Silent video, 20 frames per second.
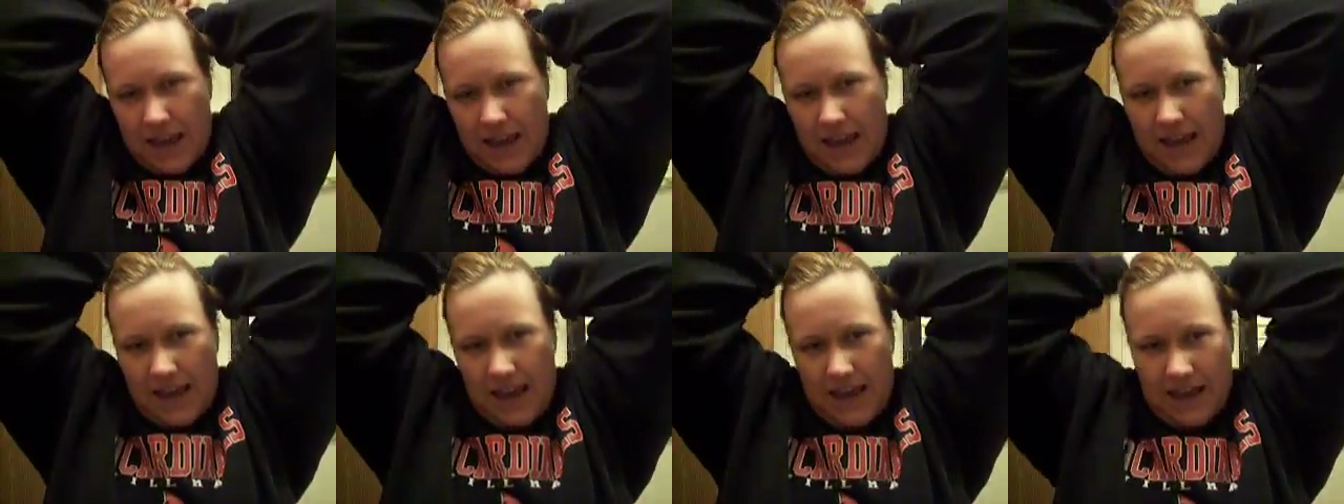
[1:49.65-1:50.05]

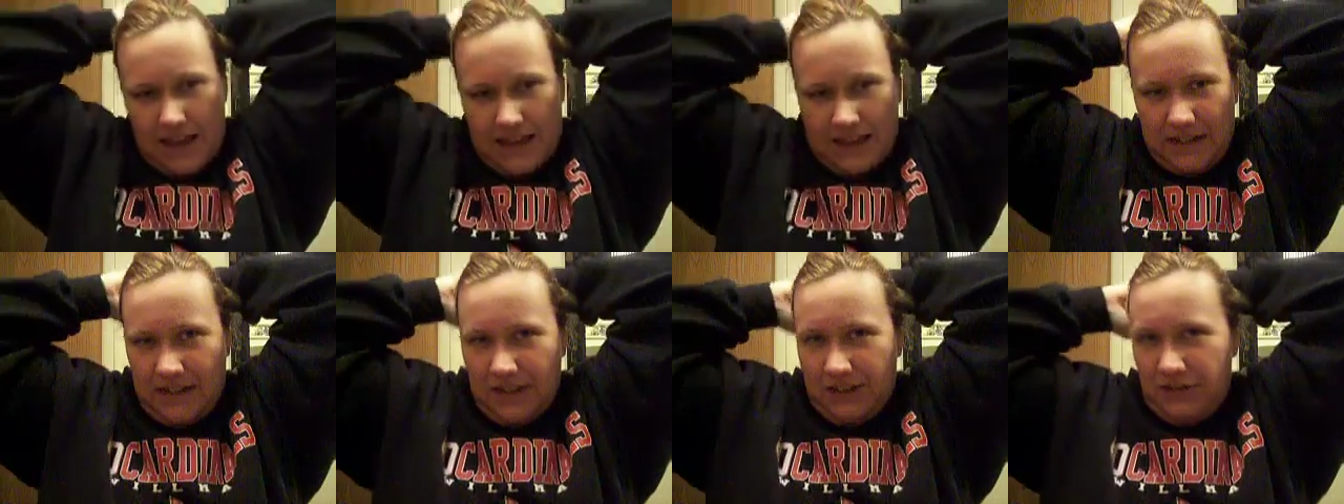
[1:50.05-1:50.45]

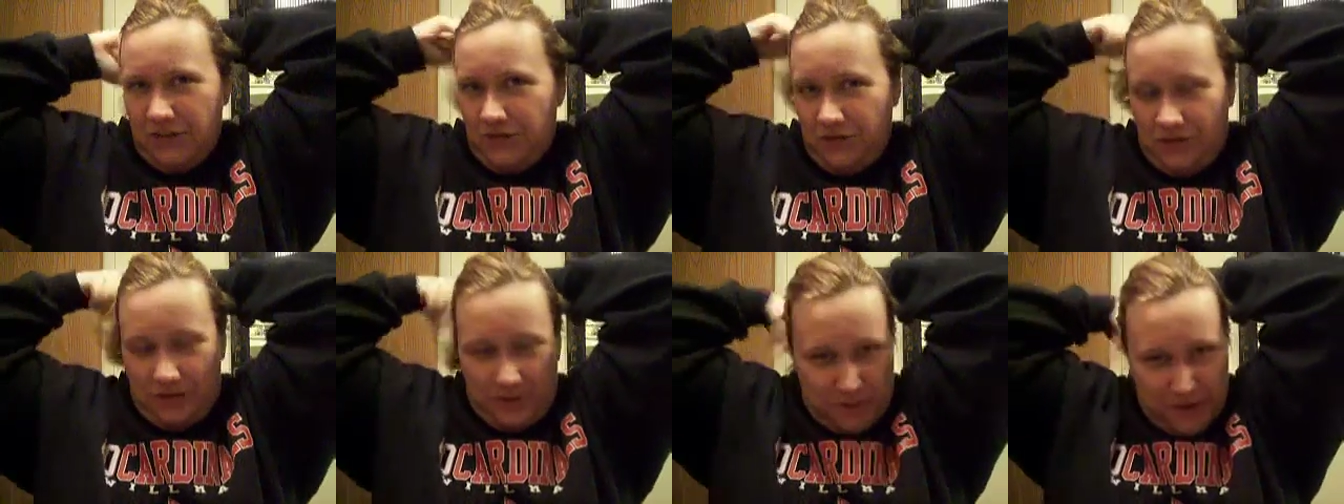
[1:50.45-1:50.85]
And if you
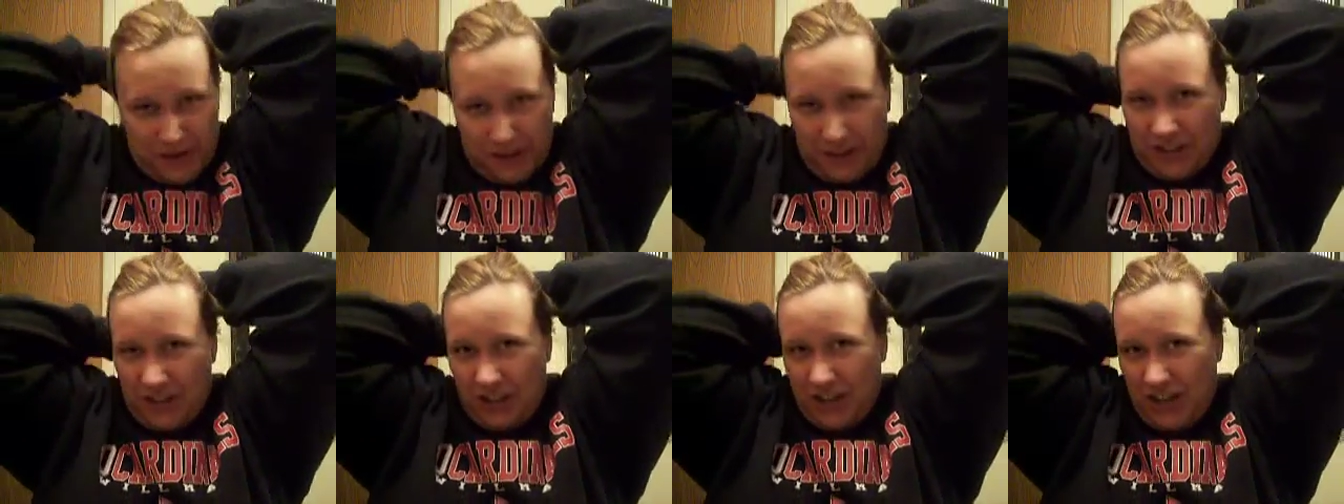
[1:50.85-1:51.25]
don't know
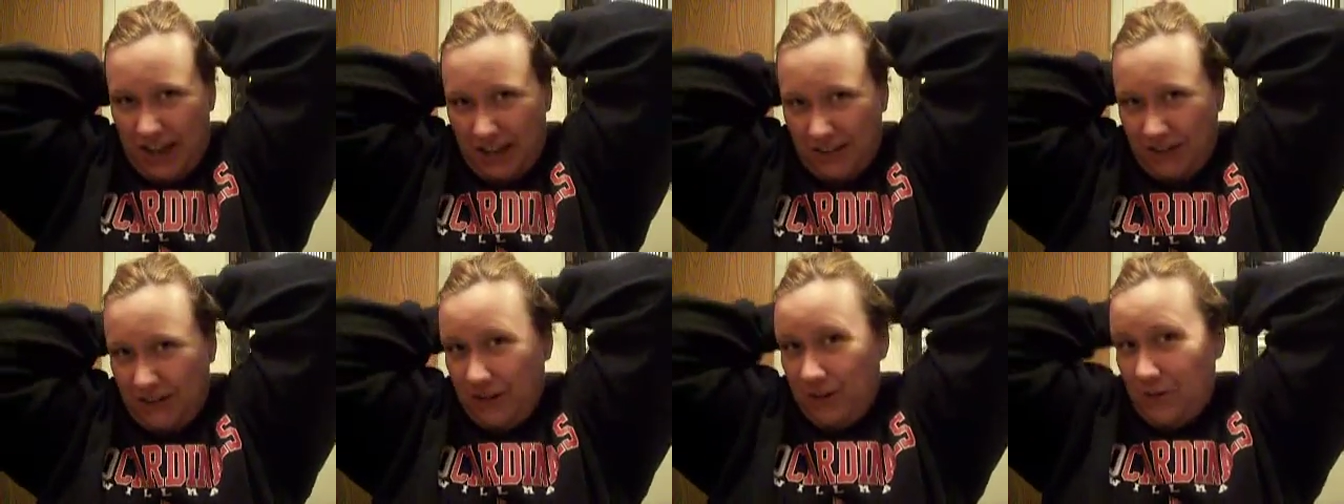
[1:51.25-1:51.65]
what Le
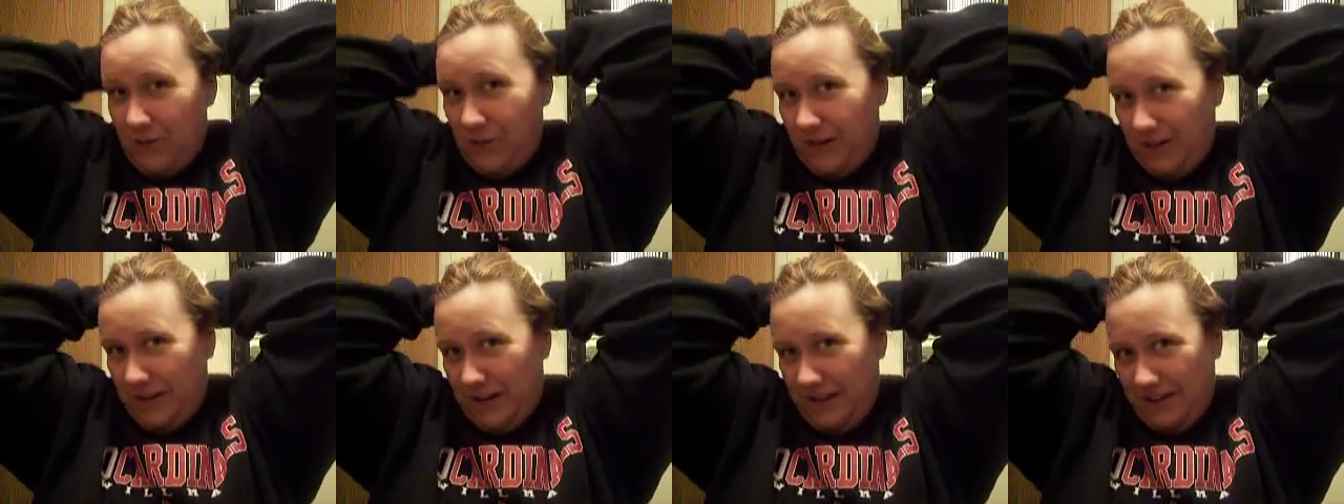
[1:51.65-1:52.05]
Chat
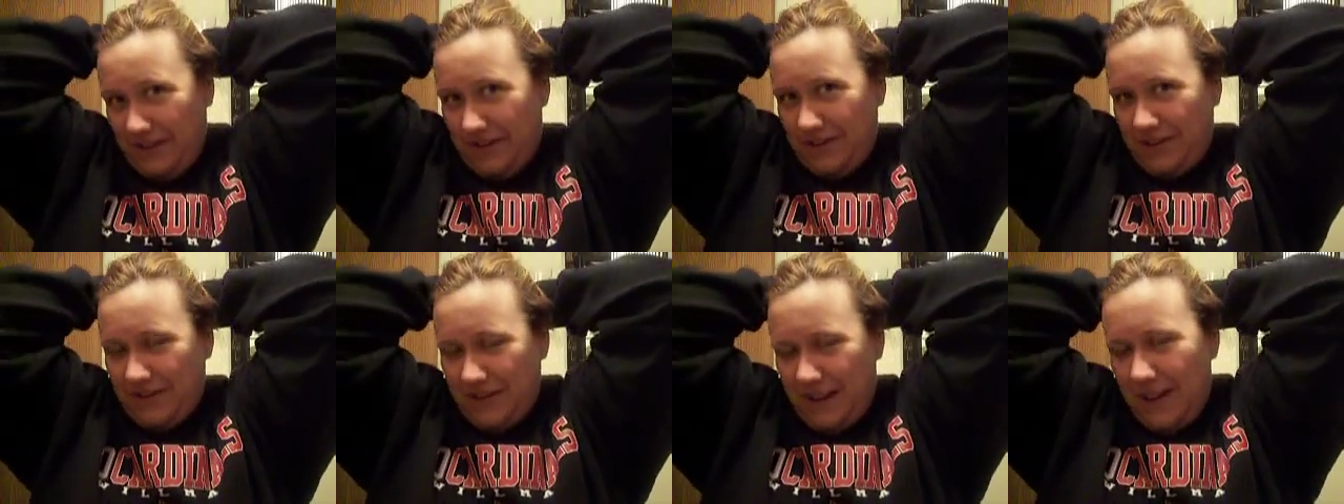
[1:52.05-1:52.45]
Lenoir
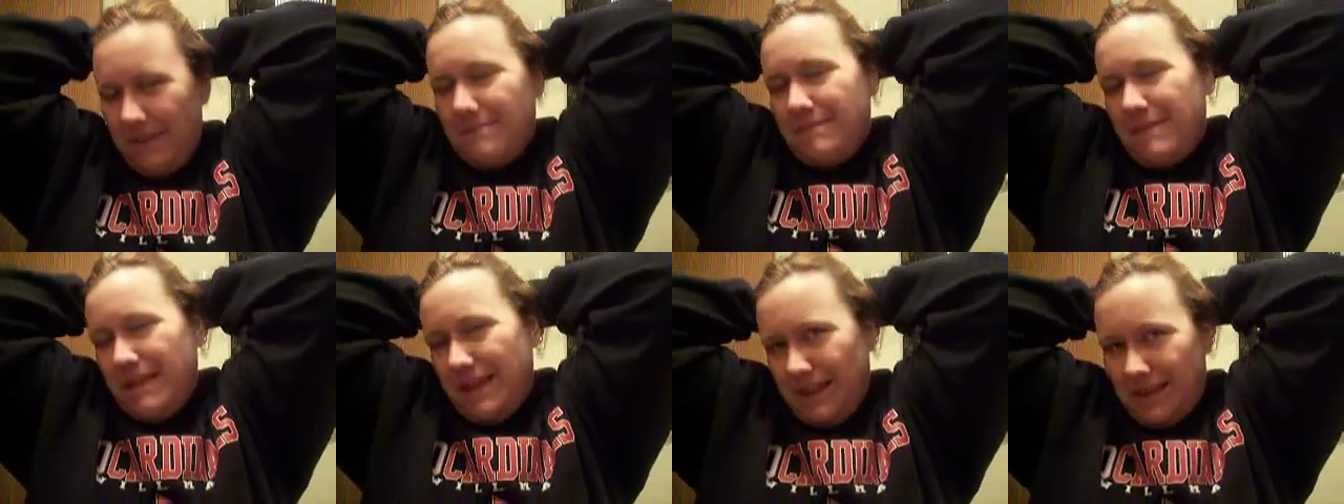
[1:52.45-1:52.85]
is,
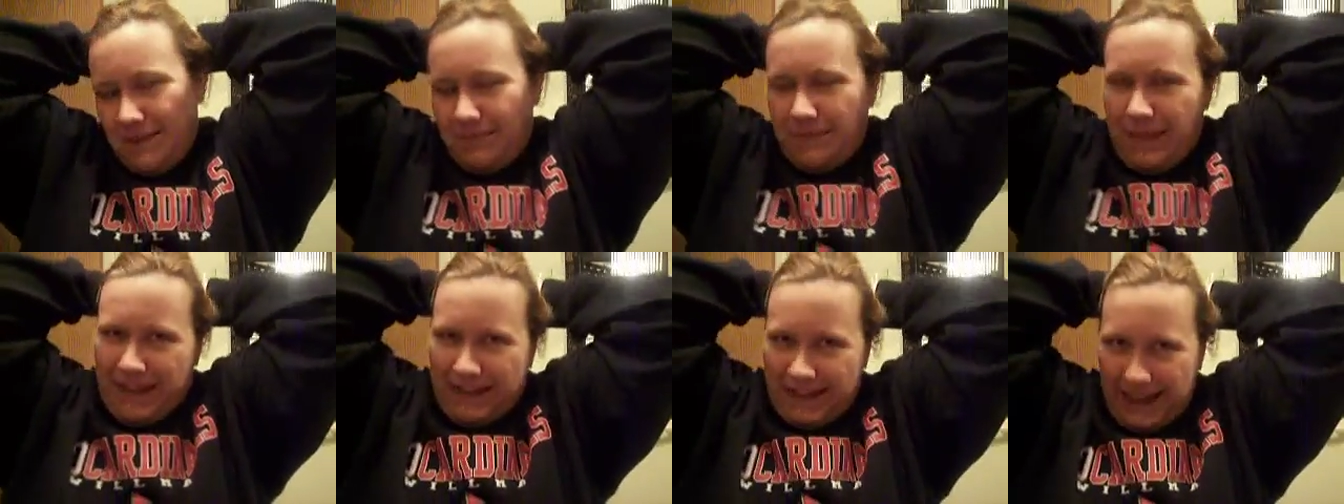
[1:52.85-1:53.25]
it means
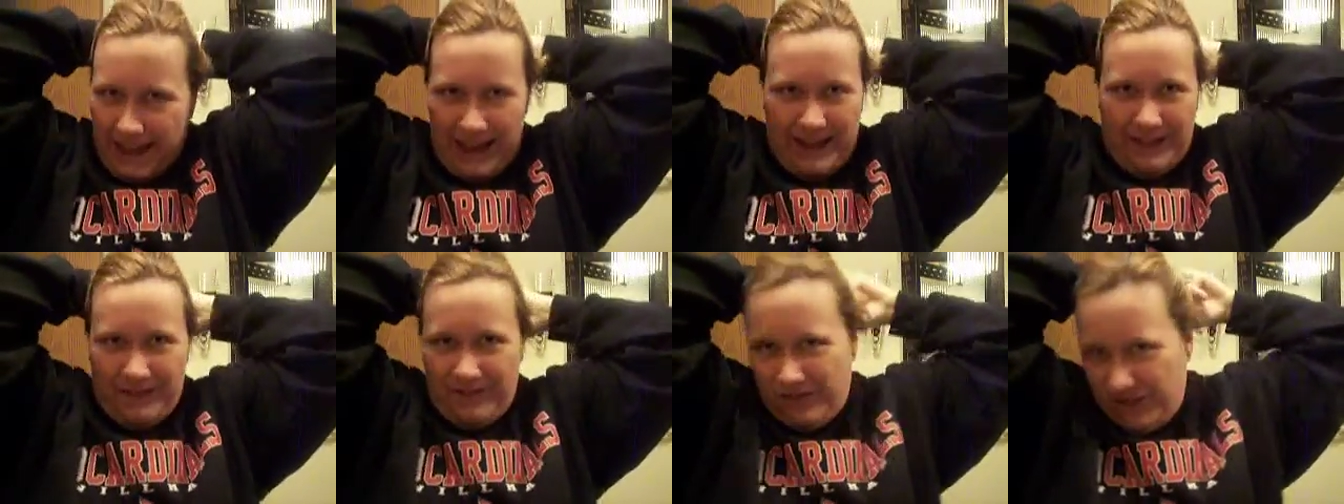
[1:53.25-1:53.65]
Black
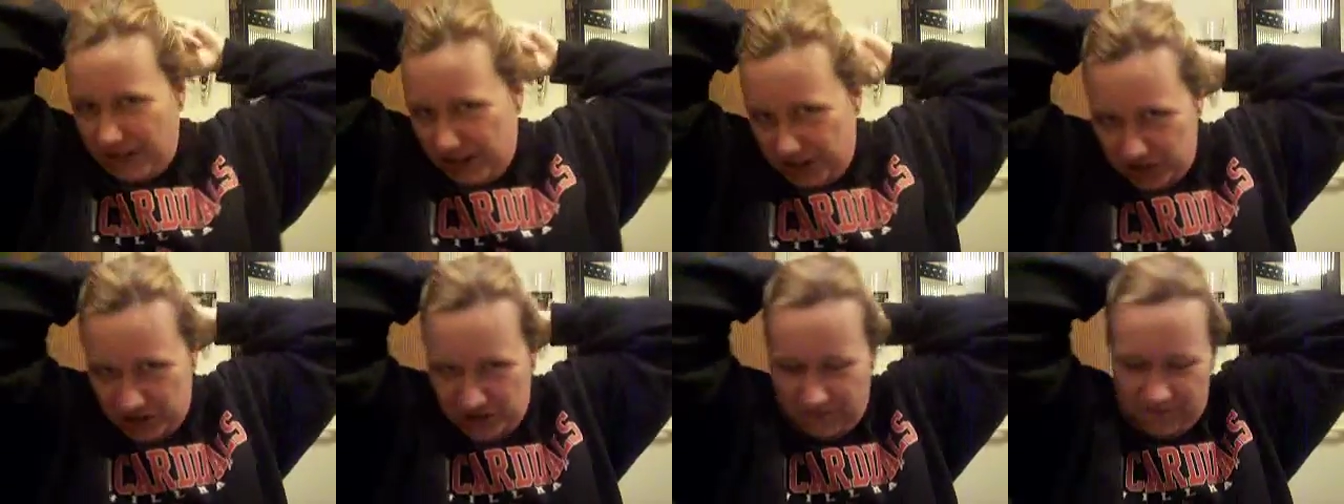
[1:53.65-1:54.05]
Cat in
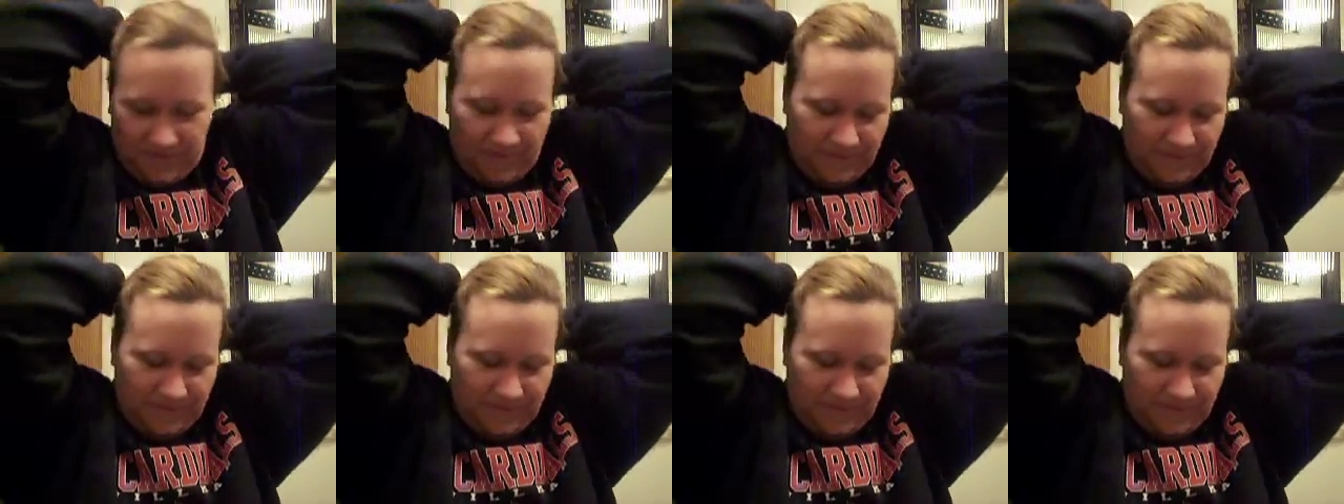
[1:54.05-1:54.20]
French.